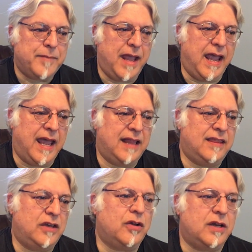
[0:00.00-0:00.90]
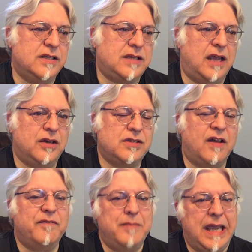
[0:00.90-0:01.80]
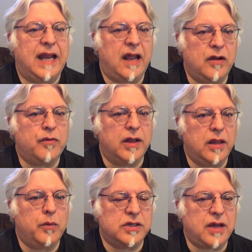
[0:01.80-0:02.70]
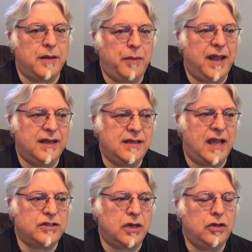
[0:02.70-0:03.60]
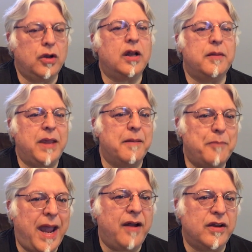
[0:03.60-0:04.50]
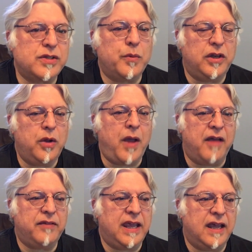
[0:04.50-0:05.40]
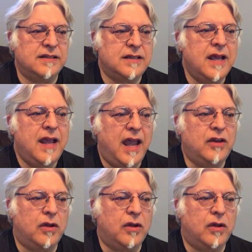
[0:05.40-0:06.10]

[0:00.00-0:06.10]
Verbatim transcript: And then you're going to say to yourself, man, I really wish I'd paid attention. You're going to be embarrassed when you have kids and